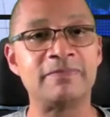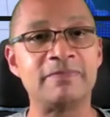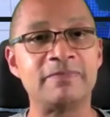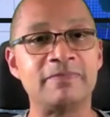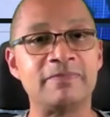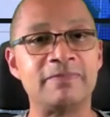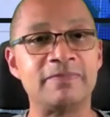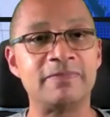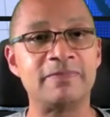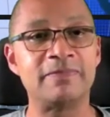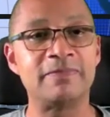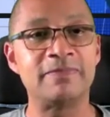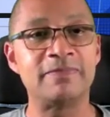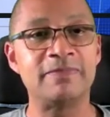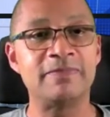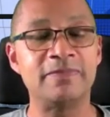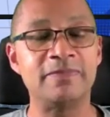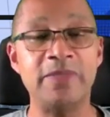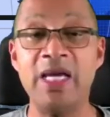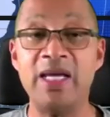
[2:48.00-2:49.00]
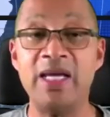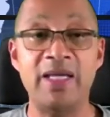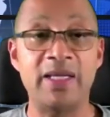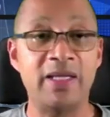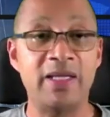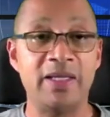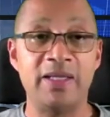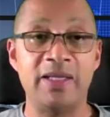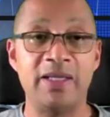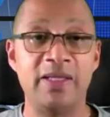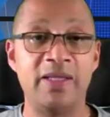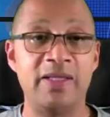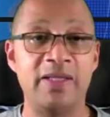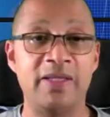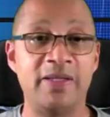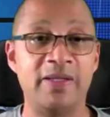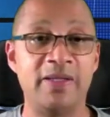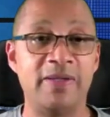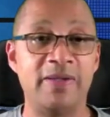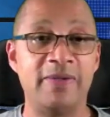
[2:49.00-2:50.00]

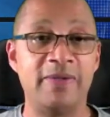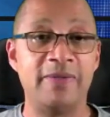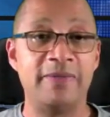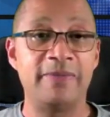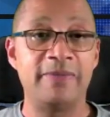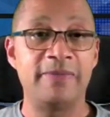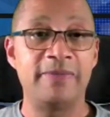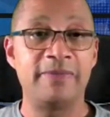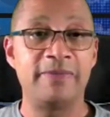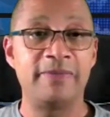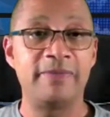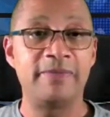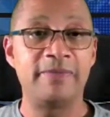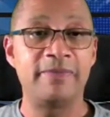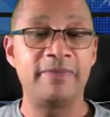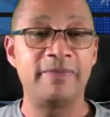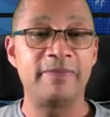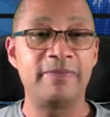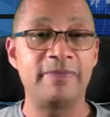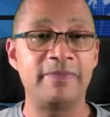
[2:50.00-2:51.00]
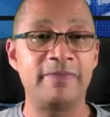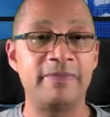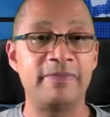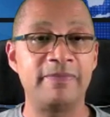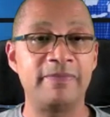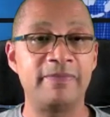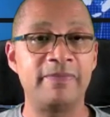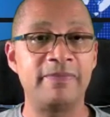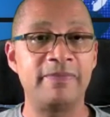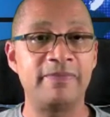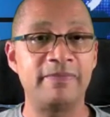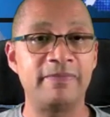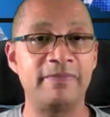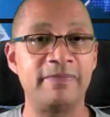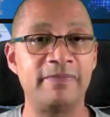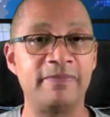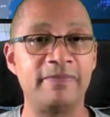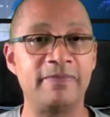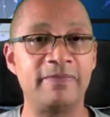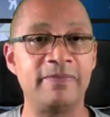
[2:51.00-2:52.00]

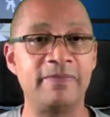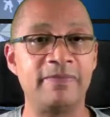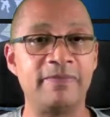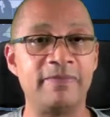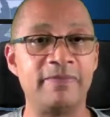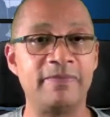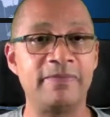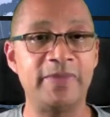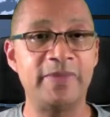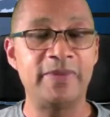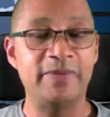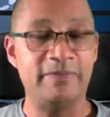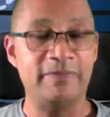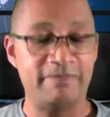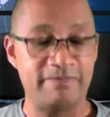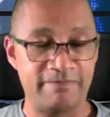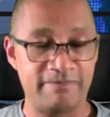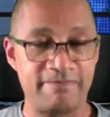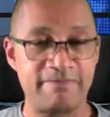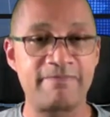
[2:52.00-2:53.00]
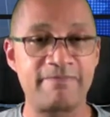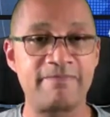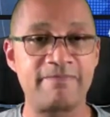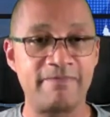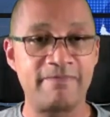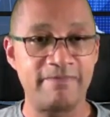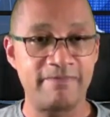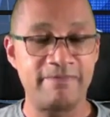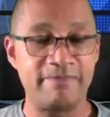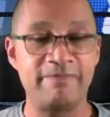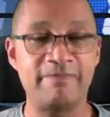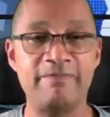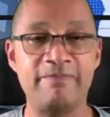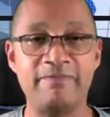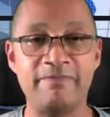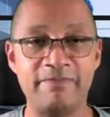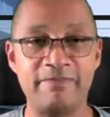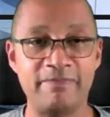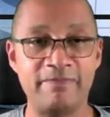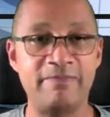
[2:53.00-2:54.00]

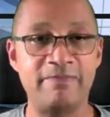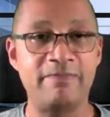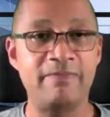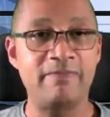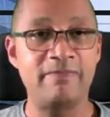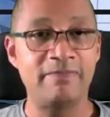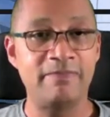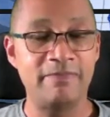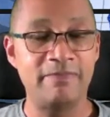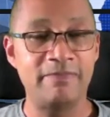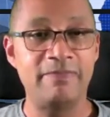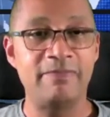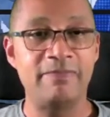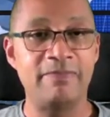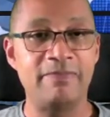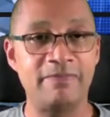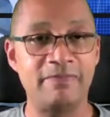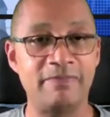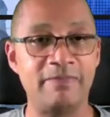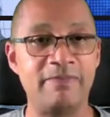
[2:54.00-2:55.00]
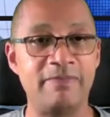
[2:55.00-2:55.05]
The person shown says nothing.